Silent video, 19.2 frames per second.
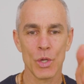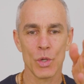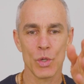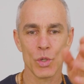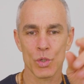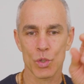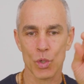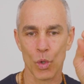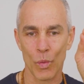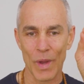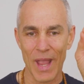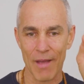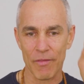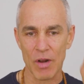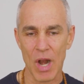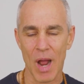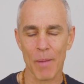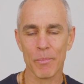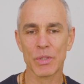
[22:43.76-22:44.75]
So we have
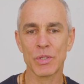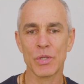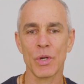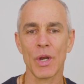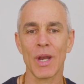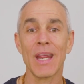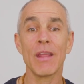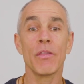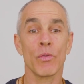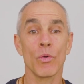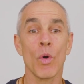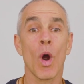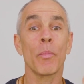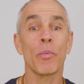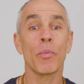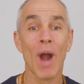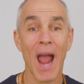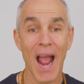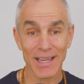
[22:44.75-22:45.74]
an opportunity through our
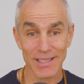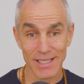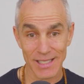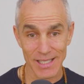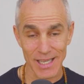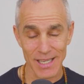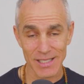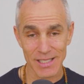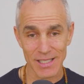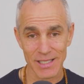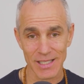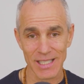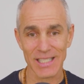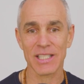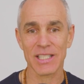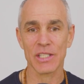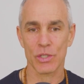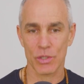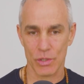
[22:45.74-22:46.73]
practices.
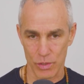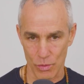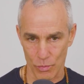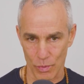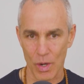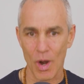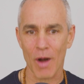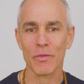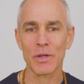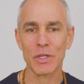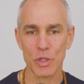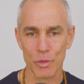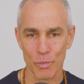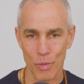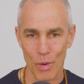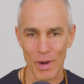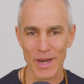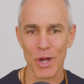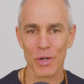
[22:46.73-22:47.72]
This is the Recovery
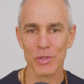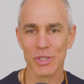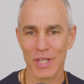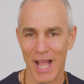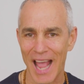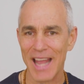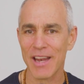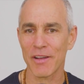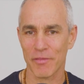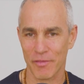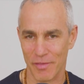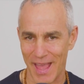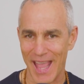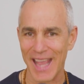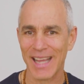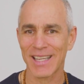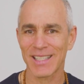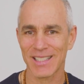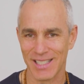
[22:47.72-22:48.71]
2.0 side of
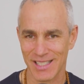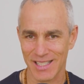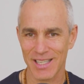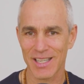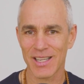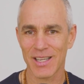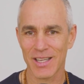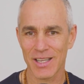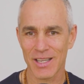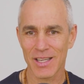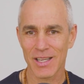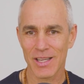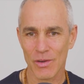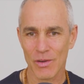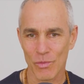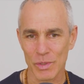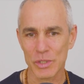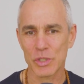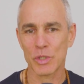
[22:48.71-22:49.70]
things,
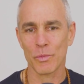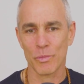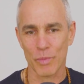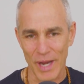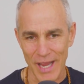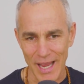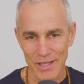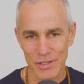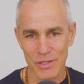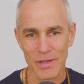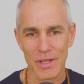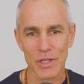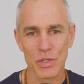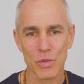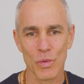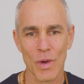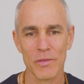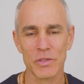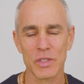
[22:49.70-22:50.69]
which you bring into the
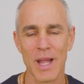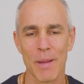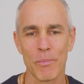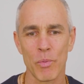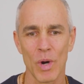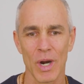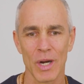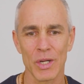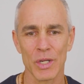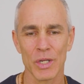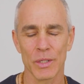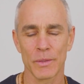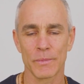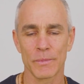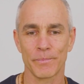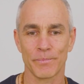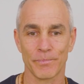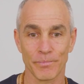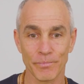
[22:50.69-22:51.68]
12-step work.
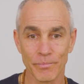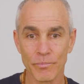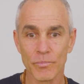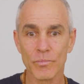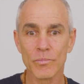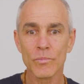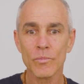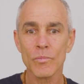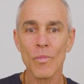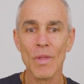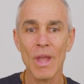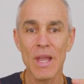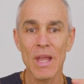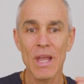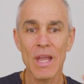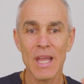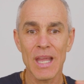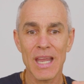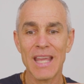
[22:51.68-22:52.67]

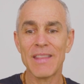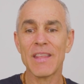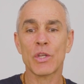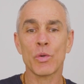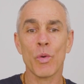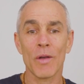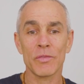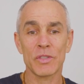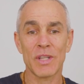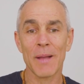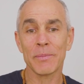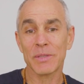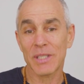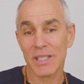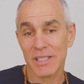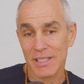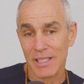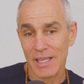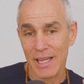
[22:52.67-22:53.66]
In the 12 steps,
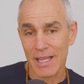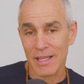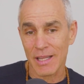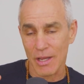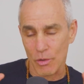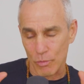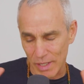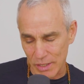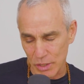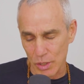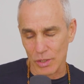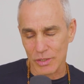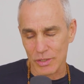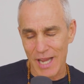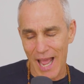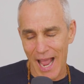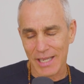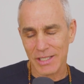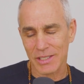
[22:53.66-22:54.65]
it's in the original
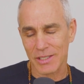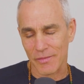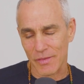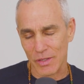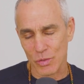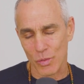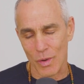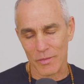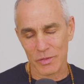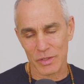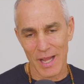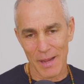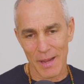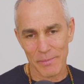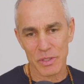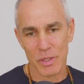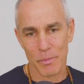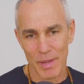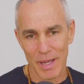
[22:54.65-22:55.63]
text of the 12
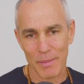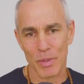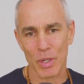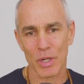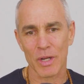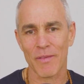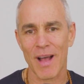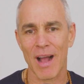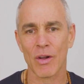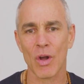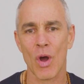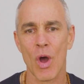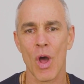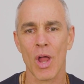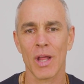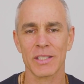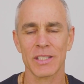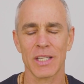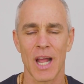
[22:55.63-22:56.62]
steps, the big book of
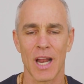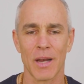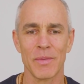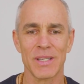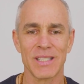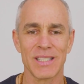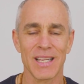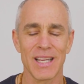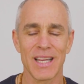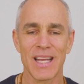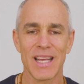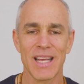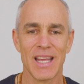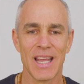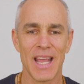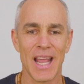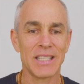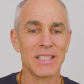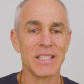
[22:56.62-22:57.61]
Alcoholics Anonymous.
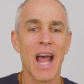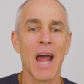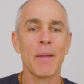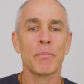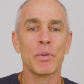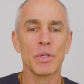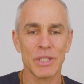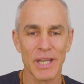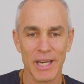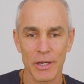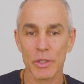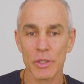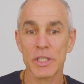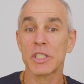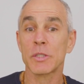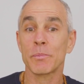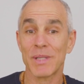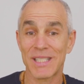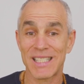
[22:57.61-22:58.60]
It's not particularly
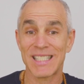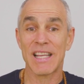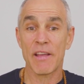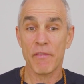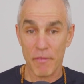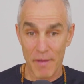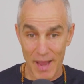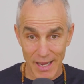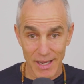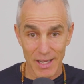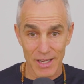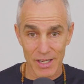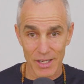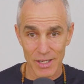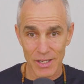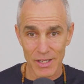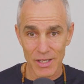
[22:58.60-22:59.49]
specific.